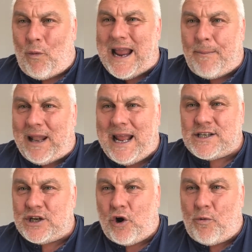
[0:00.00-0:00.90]
why are
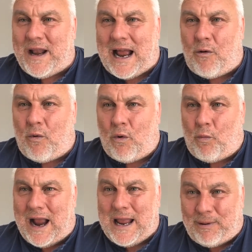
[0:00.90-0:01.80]
players not coming out?
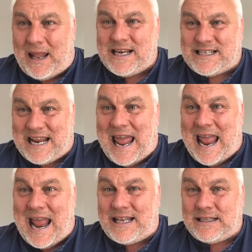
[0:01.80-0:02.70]
Why are players
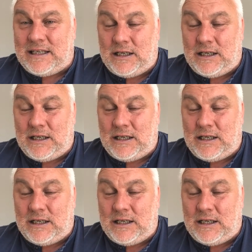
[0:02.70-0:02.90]
scared?